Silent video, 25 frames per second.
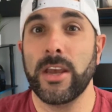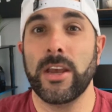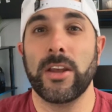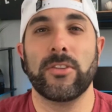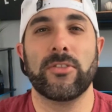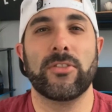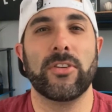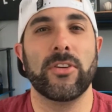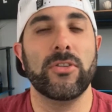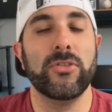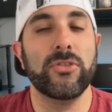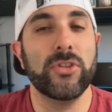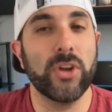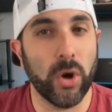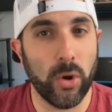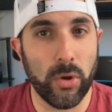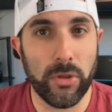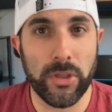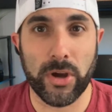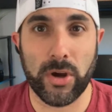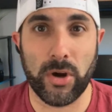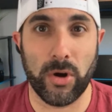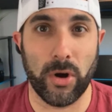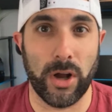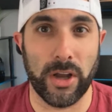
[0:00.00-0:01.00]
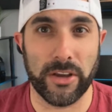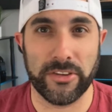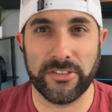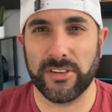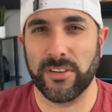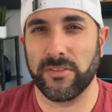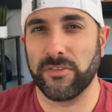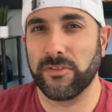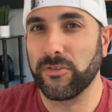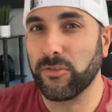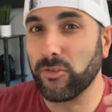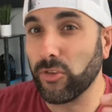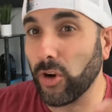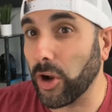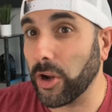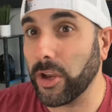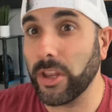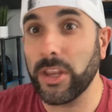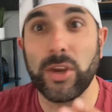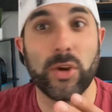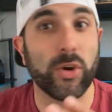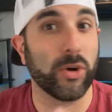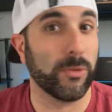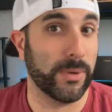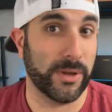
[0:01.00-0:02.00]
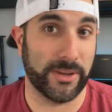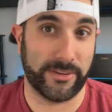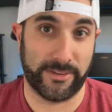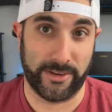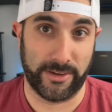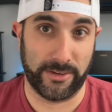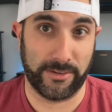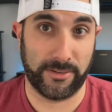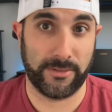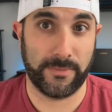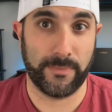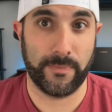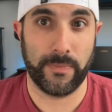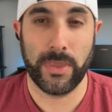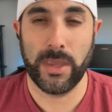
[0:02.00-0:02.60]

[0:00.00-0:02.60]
to know the costs of running your business.